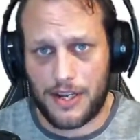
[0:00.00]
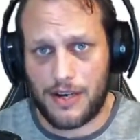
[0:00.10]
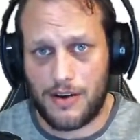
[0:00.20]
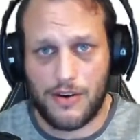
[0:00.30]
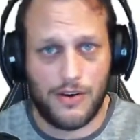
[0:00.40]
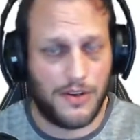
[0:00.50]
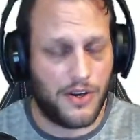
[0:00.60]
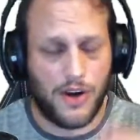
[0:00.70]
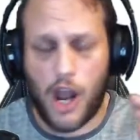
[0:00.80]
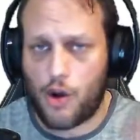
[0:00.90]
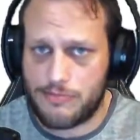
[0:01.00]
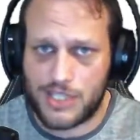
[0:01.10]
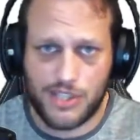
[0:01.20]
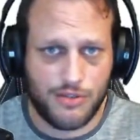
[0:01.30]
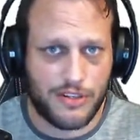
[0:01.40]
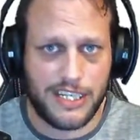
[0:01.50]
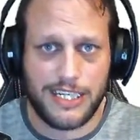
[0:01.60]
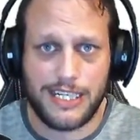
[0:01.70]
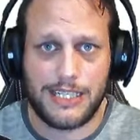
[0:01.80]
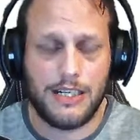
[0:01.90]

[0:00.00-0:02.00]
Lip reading: or your home screen,